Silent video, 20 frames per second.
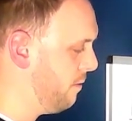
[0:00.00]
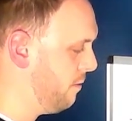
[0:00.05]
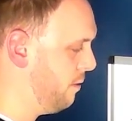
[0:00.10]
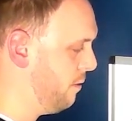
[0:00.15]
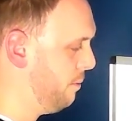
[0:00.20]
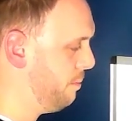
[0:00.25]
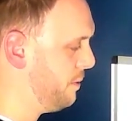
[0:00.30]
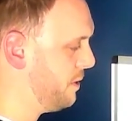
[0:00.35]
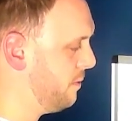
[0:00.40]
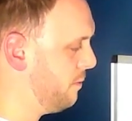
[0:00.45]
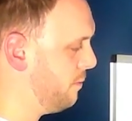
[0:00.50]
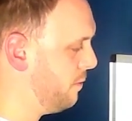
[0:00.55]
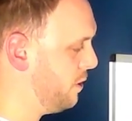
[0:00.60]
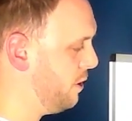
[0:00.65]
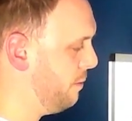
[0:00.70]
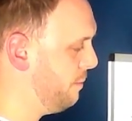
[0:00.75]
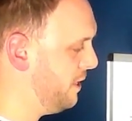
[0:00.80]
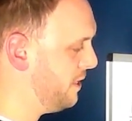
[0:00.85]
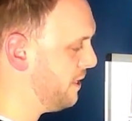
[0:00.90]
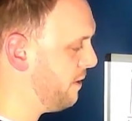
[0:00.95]
Oops, too
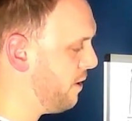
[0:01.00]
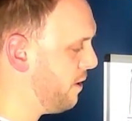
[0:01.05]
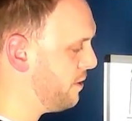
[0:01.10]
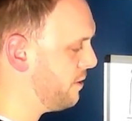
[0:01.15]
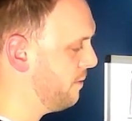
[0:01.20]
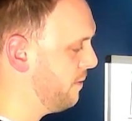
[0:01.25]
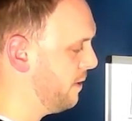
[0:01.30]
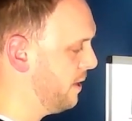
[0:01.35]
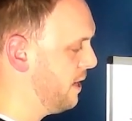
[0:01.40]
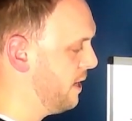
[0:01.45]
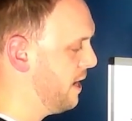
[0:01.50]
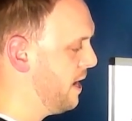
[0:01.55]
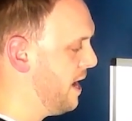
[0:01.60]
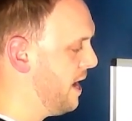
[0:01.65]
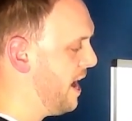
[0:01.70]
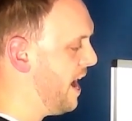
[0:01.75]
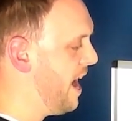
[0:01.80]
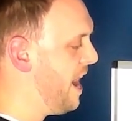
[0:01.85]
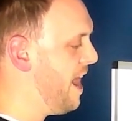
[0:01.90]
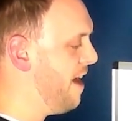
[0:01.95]
many zeros.
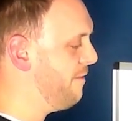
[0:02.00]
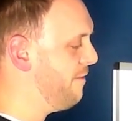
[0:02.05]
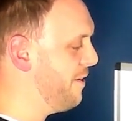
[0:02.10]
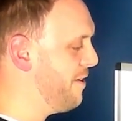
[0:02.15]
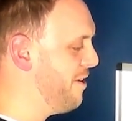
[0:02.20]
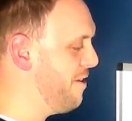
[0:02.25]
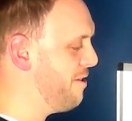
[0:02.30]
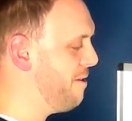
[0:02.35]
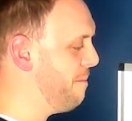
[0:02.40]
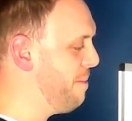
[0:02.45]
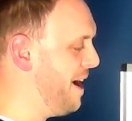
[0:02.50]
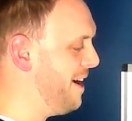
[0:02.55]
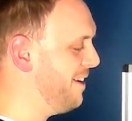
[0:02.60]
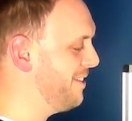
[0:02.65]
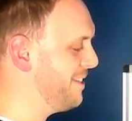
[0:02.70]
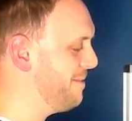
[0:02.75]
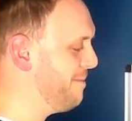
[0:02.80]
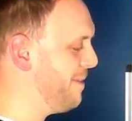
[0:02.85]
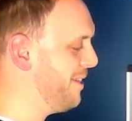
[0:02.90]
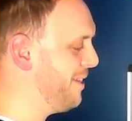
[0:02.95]

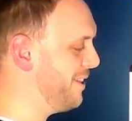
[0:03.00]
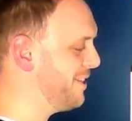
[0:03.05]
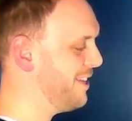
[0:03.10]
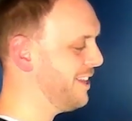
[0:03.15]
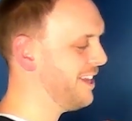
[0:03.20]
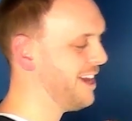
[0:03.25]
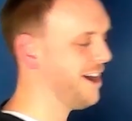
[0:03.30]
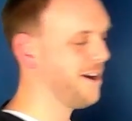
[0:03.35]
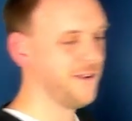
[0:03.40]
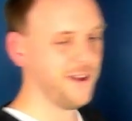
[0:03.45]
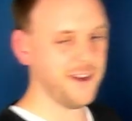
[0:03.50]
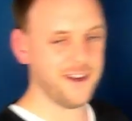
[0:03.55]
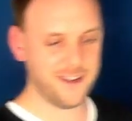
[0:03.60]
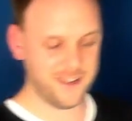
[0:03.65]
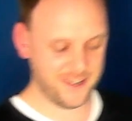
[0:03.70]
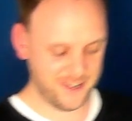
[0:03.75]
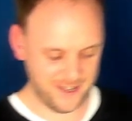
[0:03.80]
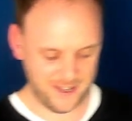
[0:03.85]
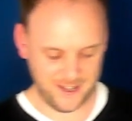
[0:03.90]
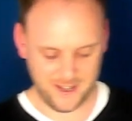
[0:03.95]
£1,100 a month to the owner.
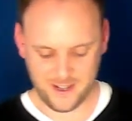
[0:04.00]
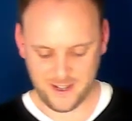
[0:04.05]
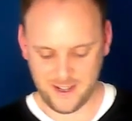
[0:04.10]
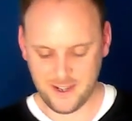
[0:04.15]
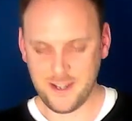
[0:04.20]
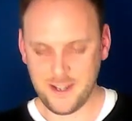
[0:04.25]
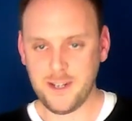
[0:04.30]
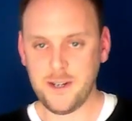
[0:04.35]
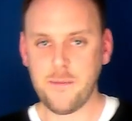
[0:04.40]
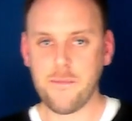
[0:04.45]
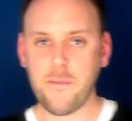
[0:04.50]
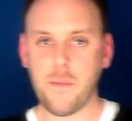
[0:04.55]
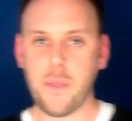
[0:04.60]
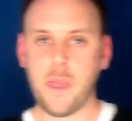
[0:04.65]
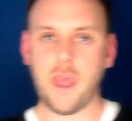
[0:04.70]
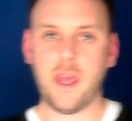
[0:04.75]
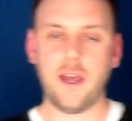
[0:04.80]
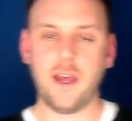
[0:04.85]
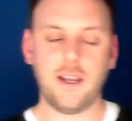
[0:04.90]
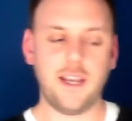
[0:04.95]

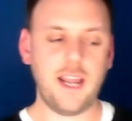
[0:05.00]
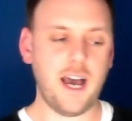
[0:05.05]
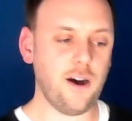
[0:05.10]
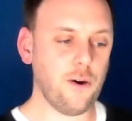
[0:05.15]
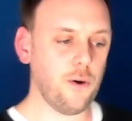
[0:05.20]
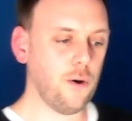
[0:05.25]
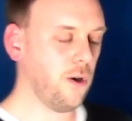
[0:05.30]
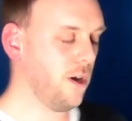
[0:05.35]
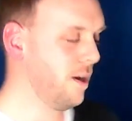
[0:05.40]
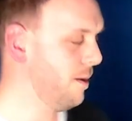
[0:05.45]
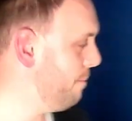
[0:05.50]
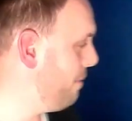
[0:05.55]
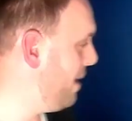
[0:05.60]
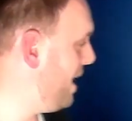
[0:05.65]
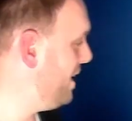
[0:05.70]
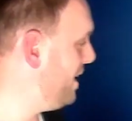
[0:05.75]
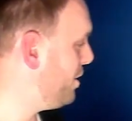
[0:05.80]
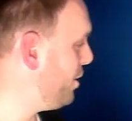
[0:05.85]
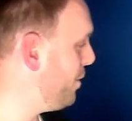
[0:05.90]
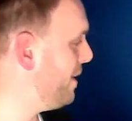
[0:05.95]
Now,
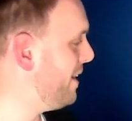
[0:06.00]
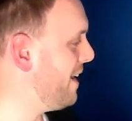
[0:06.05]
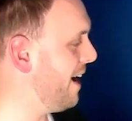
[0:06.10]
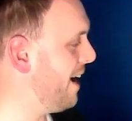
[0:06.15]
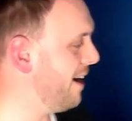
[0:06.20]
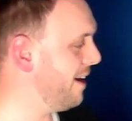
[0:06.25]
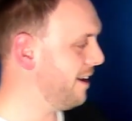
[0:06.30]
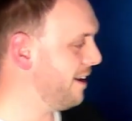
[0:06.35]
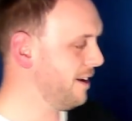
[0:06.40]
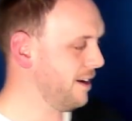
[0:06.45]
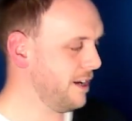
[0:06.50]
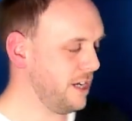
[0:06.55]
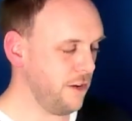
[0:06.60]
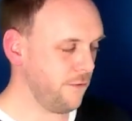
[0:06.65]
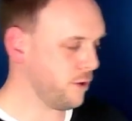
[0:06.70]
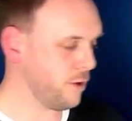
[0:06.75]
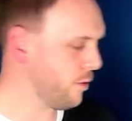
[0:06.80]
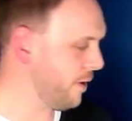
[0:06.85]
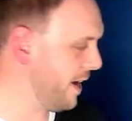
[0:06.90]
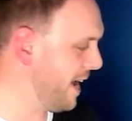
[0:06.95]
in doing that,
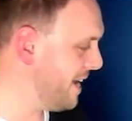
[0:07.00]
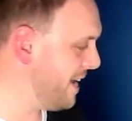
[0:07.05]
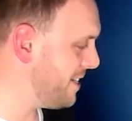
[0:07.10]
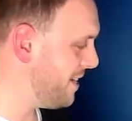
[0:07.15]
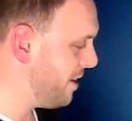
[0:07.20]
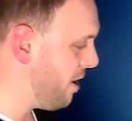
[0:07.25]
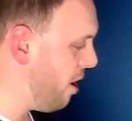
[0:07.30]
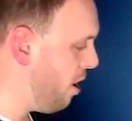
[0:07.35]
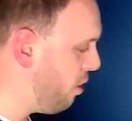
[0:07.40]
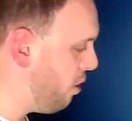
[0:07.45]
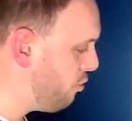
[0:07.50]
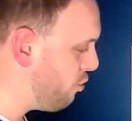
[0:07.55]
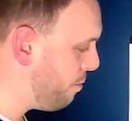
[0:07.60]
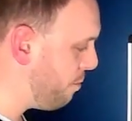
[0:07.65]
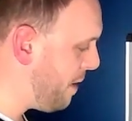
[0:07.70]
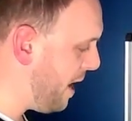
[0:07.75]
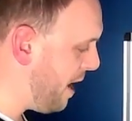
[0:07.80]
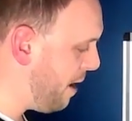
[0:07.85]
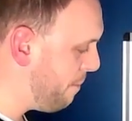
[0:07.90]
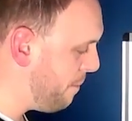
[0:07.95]
you've created a
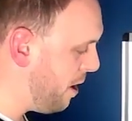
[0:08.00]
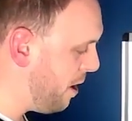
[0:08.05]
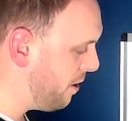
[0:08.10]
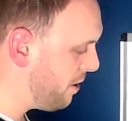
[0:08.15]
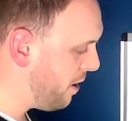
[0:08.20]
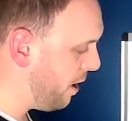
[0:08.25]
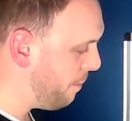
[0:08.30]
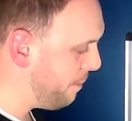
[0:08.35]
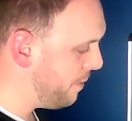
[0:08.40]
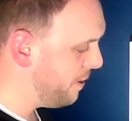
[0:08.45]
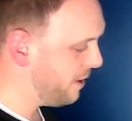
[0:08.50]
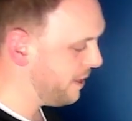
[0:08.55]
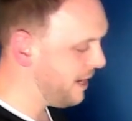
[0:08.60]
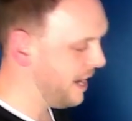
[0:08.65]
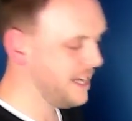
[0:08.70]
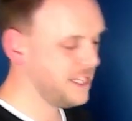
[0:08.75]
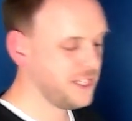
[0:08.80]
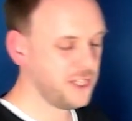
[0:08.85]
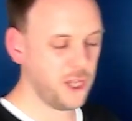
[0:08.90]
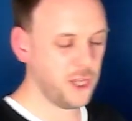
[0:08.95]
£100 markup.
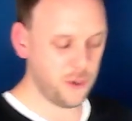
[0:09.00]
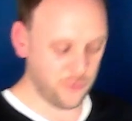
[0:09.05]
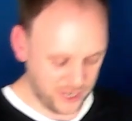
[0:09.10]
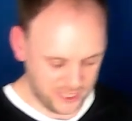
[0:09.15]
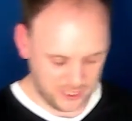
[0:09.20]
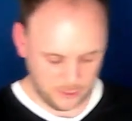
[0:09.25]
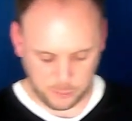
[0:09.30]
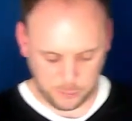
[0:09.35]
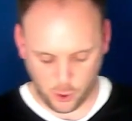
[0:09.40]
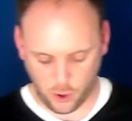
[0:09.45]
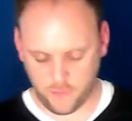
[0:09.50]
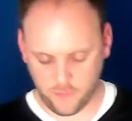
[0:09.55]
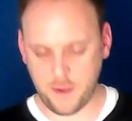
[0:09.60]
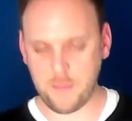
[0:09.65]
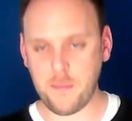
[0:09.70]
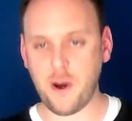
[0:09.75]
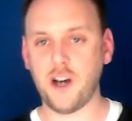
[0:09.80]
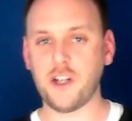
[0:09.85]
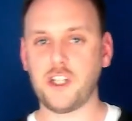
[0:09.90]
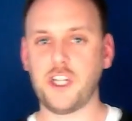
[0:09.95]
Okay, so there is a profit
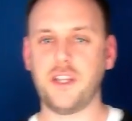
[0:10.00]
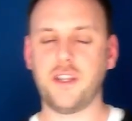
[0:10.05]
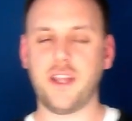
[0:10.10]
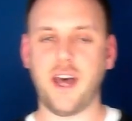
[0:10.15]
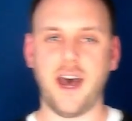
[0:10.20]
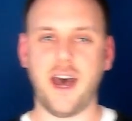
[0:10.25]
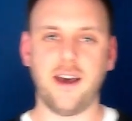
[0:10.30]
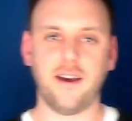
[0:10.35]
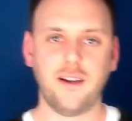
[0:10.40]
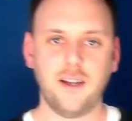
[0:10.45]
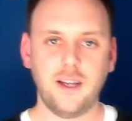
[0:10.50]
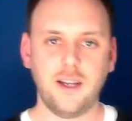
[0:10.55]
margin there.